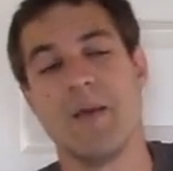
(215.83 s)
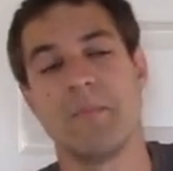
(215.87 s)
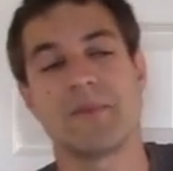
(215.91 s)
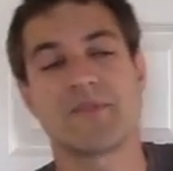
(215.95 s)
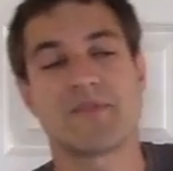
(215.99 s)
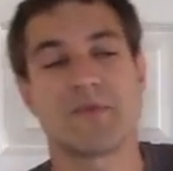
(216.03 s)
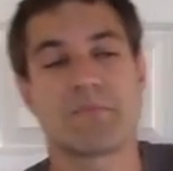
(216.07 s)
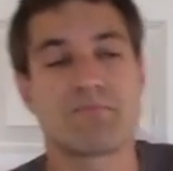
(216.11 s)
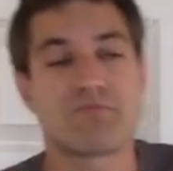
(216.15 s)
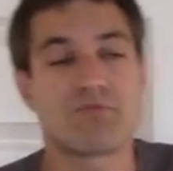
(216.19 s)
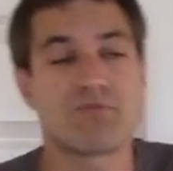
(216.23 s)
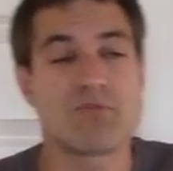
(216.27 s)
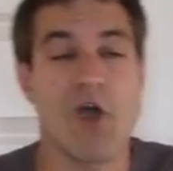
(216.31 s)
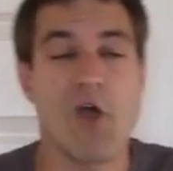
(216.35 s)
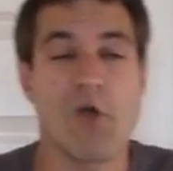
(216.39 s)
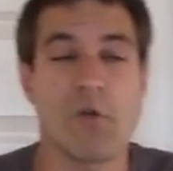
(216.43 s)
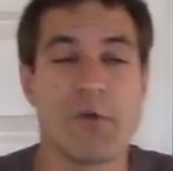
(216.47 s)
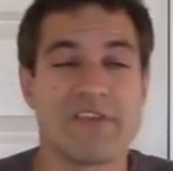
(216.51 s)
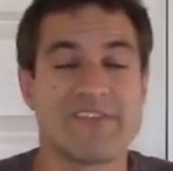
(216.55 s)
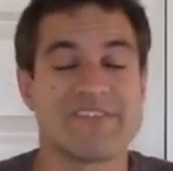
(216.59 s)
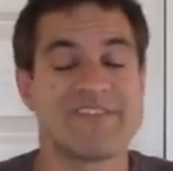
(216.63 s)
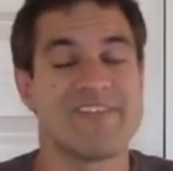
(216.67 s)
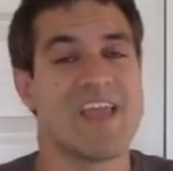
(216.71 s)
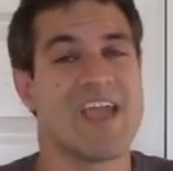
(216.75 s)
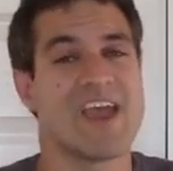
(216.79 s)
But the pro
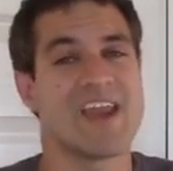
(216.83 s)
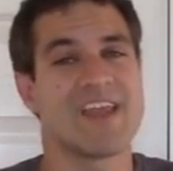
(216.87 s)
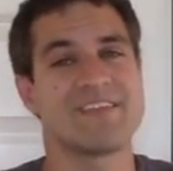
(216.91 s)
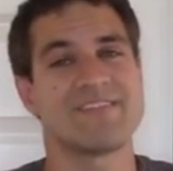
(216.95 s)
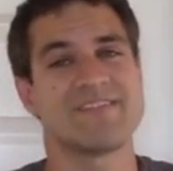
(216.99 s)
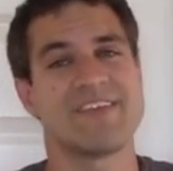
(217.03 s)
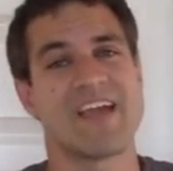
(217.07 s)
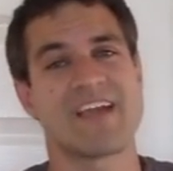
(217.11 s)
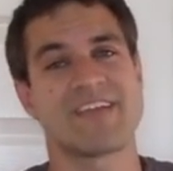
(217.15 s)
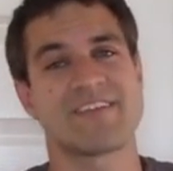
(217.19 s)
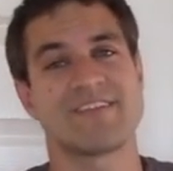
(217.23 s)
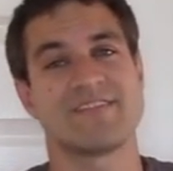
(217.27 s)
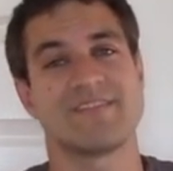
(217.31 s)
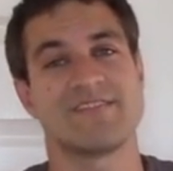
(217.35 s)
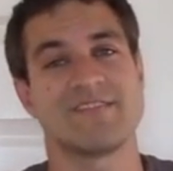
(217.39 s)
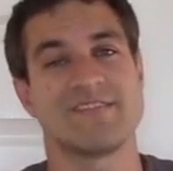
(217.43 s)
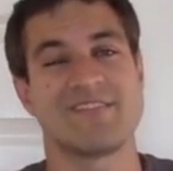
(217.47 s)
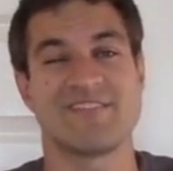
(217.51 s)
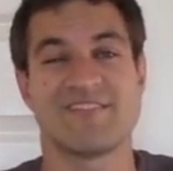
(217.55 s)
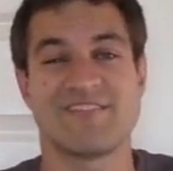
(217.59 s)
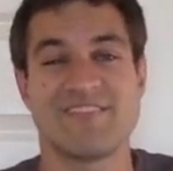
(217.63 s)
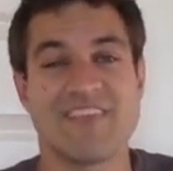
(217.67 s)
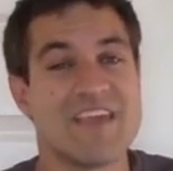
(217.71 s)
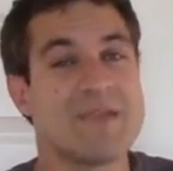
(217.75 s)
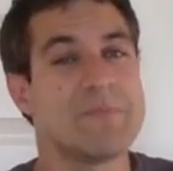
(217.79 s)
is the NSX
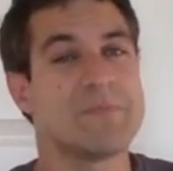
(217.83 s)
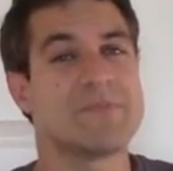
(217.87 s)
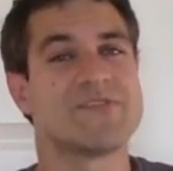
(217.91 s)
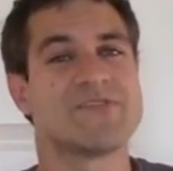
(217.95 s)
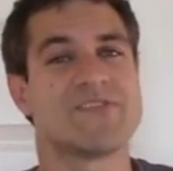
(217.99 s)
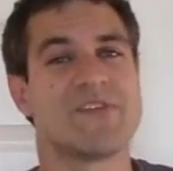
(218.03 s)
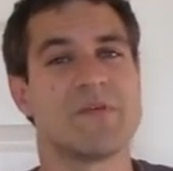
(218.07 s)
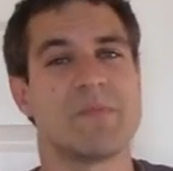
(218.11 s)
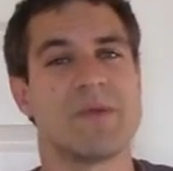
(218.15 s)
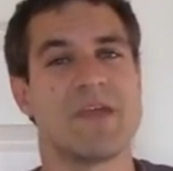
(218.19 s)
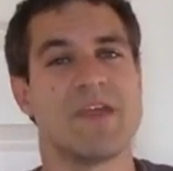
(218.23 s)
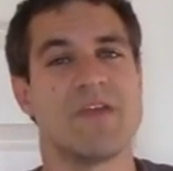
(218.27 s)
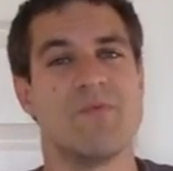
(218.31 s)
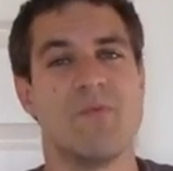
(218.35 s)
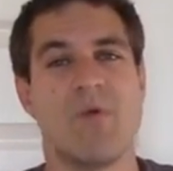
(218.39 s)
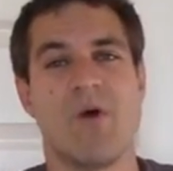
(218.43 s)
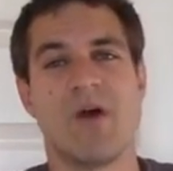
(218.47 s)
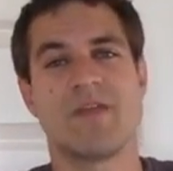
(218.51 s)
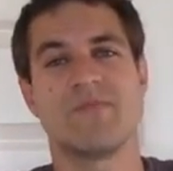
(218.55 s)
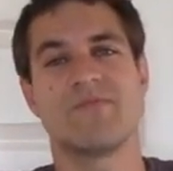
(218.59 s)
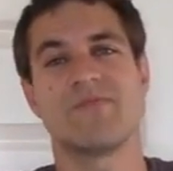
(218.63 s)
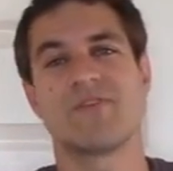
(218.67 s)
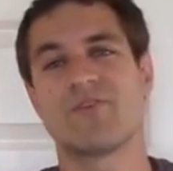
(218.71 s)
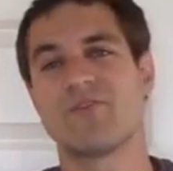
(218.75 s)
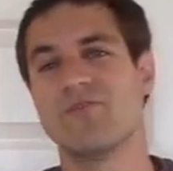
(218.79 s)
seems to be
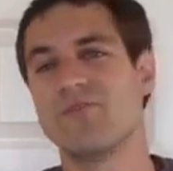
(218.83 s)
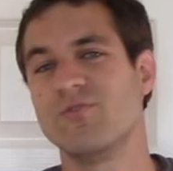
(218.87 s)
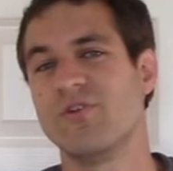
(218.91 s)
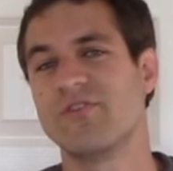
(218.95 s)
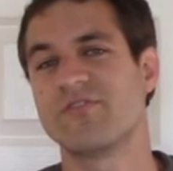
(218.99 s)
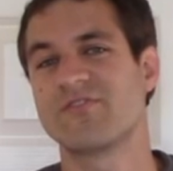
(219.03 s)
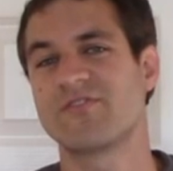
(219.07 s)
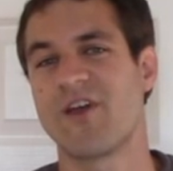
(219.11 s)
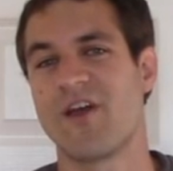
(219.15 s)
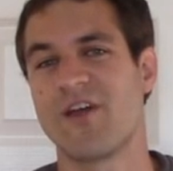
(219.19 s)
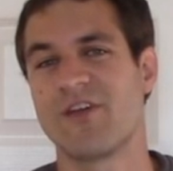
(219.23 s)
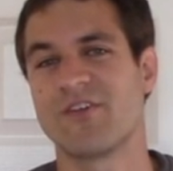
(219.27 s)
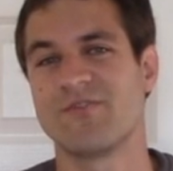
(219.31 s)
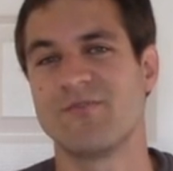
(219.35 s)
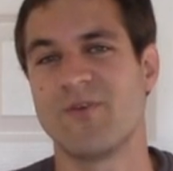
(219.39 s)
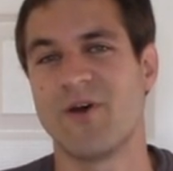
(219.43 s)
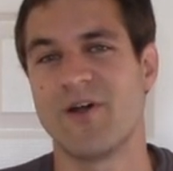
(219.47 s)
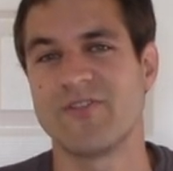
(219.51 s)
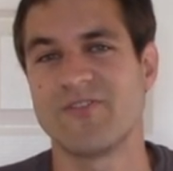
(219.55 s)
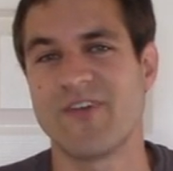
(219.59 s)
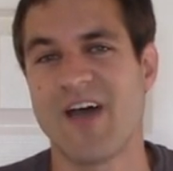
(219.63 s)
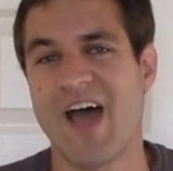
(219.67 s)
one of the coolest cars of all